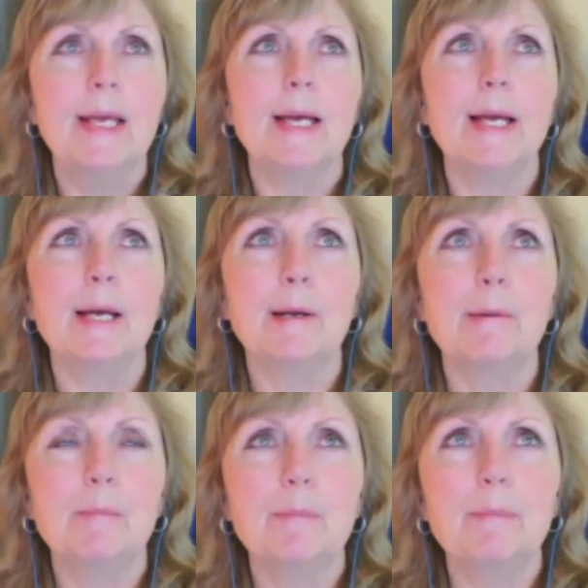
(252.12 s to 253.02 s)

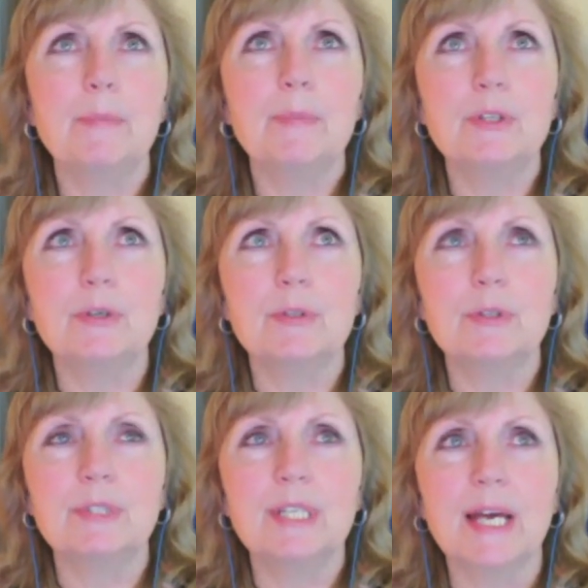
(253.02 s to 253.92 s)
um, so
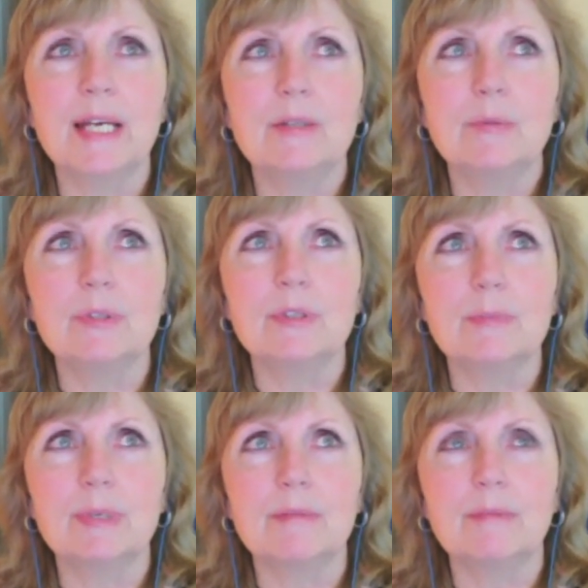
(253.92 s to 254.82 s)
so dad was a
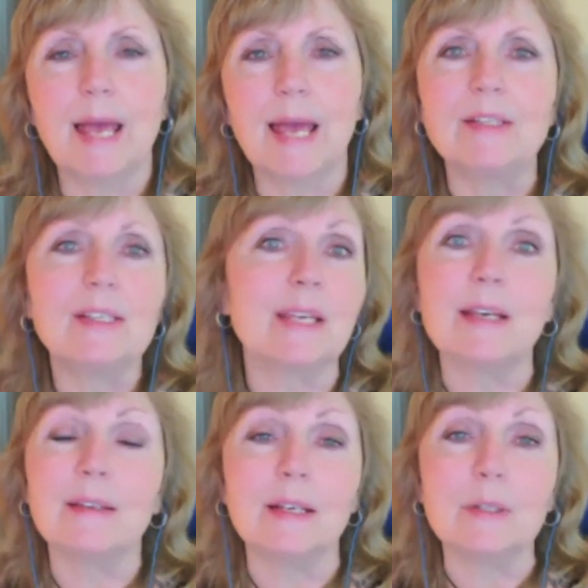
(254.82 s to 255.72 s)
bit
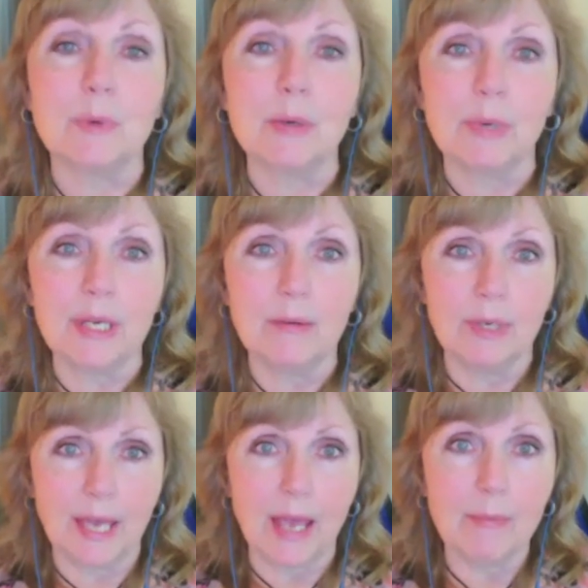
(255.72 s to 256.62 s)
antsy, and that's why we we
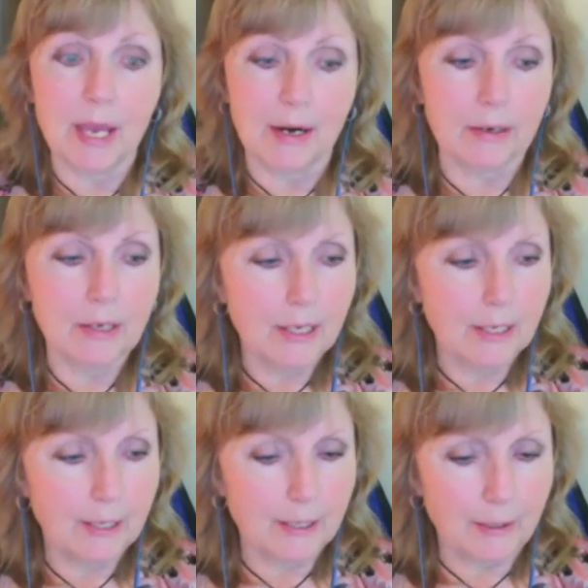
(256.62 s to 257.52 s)
came here.
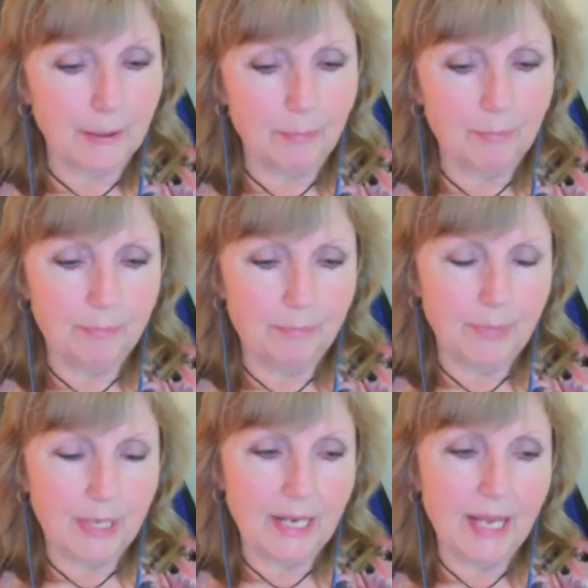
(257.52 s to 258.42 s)
Uh,
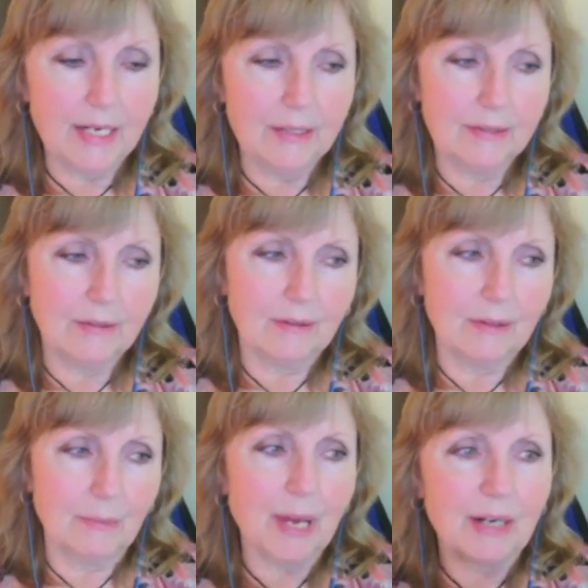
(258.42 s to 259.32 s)
and, and
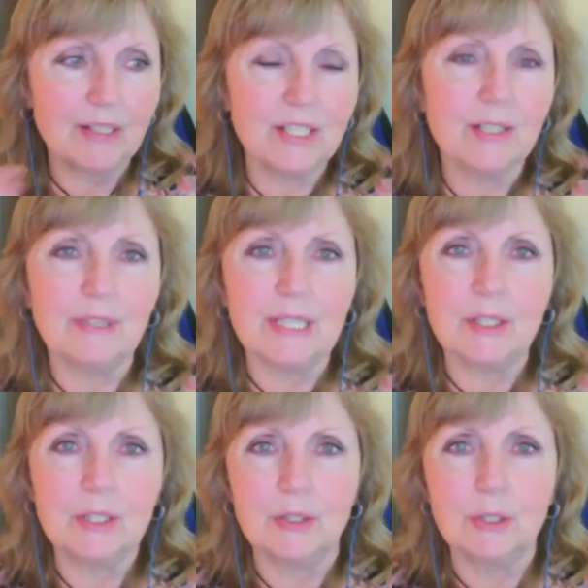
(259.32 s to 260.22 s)
comparatively
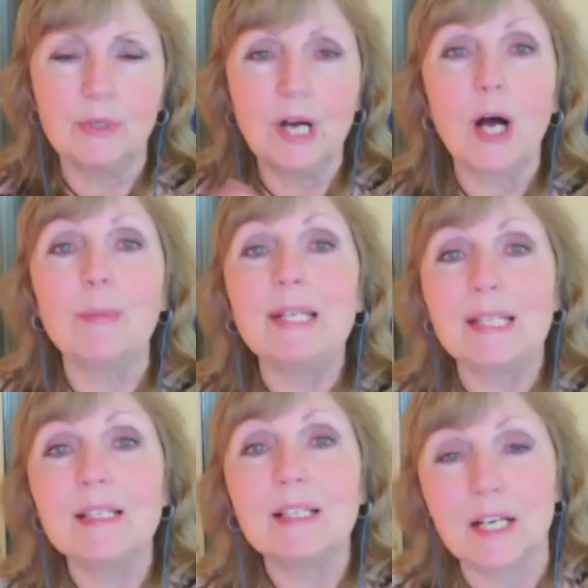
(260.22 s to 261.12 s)
to to a
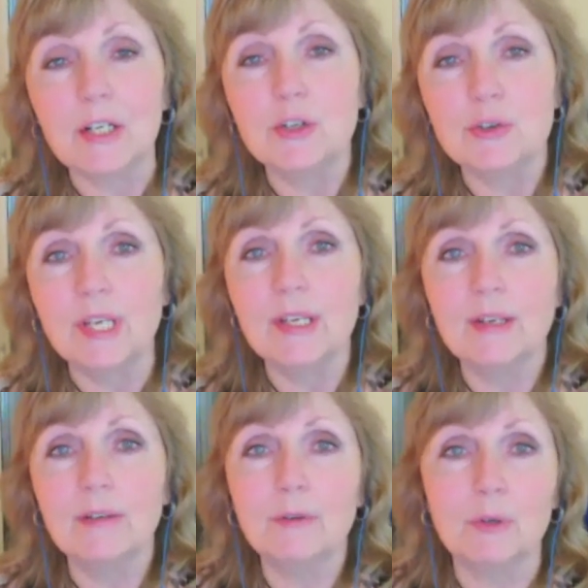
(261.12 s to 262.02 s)
communist country,
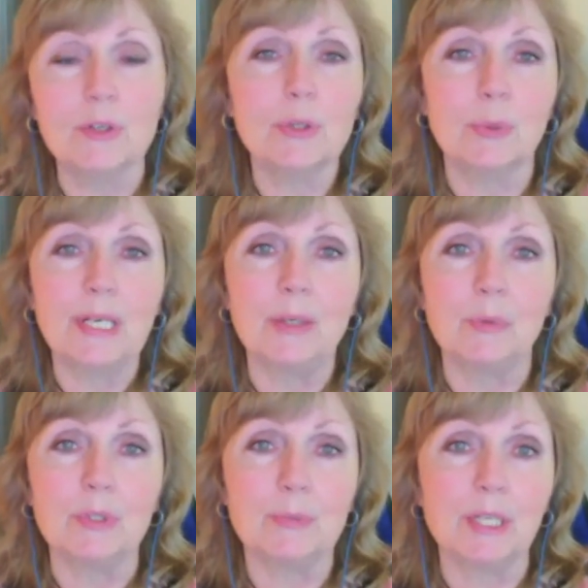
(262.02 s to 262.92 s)
of course, Sweden
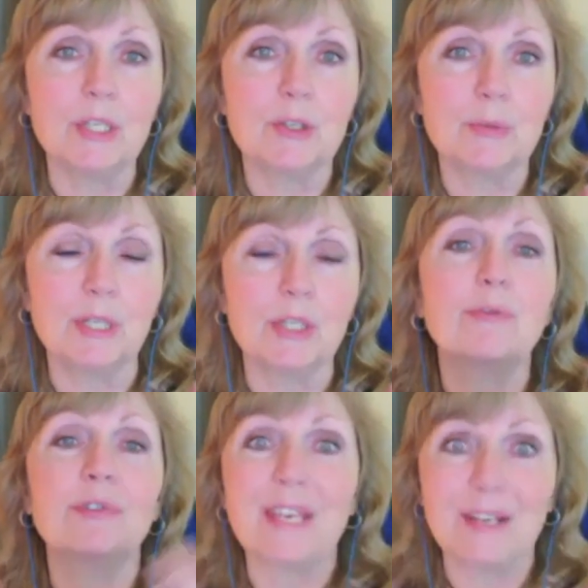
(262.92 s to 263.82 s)
was much much
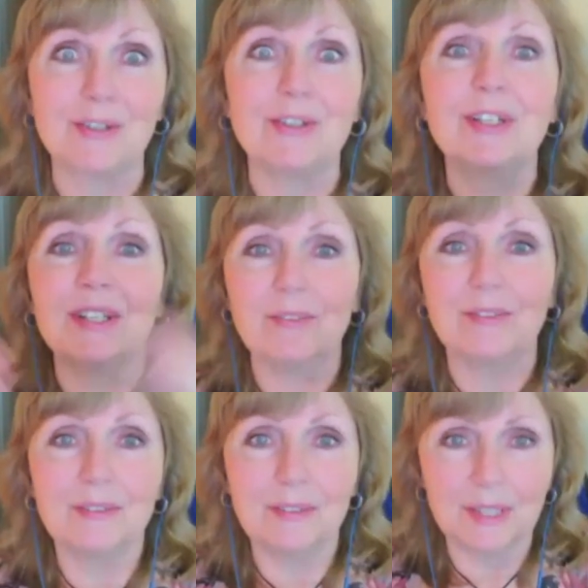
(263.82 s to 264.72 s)
freer, and
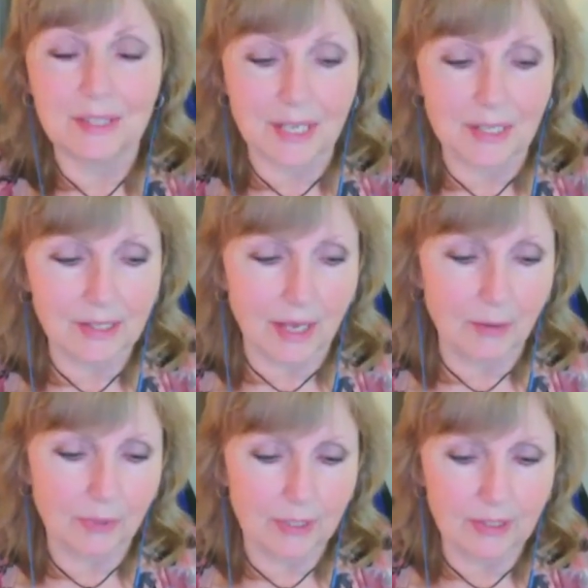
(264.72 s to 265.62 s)
these things
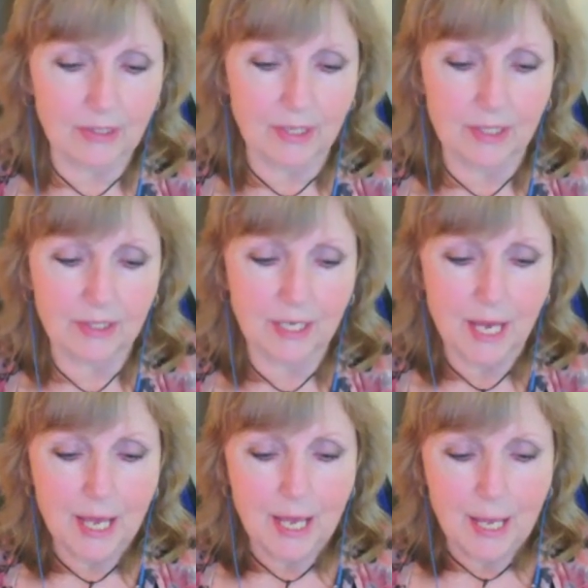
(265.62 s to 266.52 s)
that we discussed.
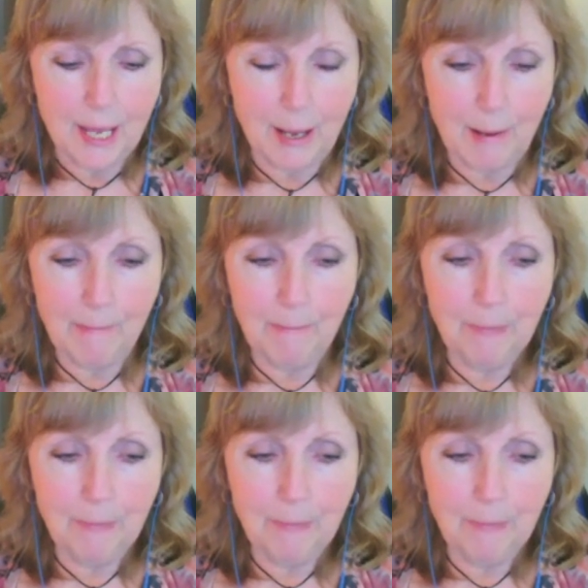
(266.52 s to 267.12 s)
Um,